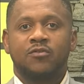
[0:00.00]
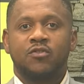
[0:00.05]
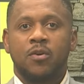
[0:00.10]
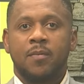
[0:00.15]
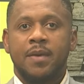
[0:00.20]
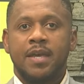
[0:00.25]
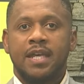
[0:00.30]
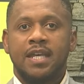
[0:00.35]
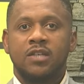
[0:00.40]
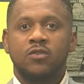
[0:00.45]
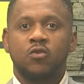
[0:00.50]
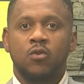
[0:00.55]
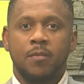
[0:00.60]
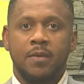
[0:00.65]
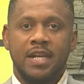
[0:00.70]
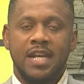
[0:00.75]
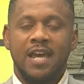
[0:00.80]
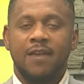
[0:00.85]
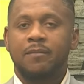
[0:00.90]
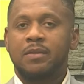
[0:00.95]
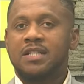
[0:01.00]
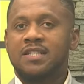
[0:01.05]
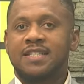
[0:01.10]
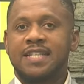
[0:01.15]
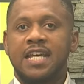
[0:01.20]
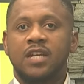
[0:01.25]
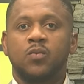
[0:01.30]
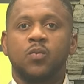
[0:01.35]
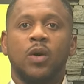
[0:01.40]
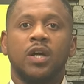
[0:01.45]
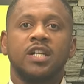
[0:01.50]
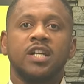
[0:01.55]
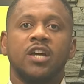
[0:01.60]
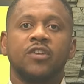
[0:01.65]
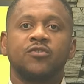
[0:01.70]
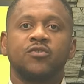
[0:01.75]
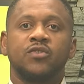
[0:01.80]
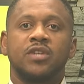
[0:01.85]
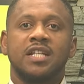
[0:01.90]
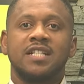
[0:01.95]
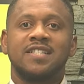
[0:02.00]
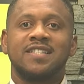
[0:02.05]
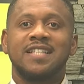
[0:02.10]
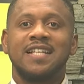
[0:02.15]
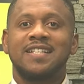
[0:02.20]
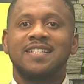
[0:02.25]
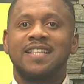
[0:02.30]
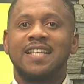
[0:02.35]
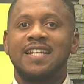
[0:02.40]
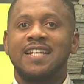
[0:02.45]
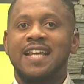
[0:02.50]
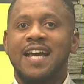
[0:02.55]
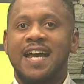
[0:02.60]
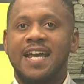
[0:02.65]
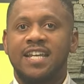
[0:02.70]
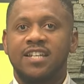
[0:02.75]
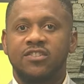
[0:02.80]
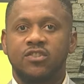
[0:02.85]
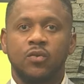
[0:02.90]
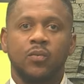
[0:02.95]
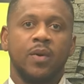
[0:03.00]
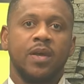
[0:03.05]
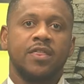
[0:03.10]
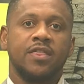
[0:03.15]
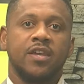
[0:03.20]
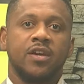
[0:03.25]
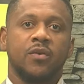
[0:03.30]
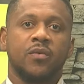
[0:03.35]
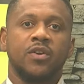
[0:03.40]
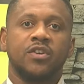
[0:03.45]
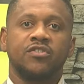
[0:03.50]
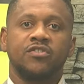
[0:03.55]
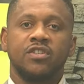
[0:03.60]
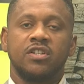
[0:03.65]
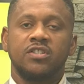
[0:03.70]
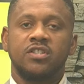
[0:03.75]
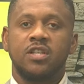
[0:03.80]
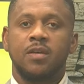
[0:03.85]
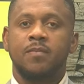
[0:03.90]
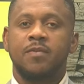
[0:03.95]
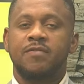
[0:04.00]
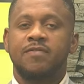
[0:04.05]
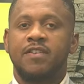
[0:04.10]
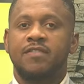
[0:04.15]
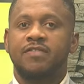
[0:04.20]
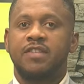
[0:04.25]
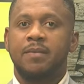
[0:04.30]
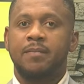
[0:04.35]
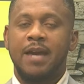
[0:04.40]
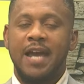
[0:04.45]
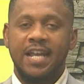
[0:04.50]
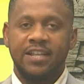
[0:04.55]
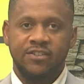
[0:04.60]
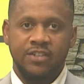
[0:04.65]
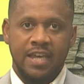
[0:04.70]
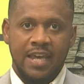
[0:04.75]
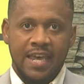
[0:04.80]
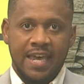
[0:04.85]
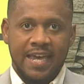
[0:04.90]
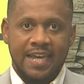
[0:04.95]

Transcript: Jamaica's women have been set 169 to win their regional Super 50 match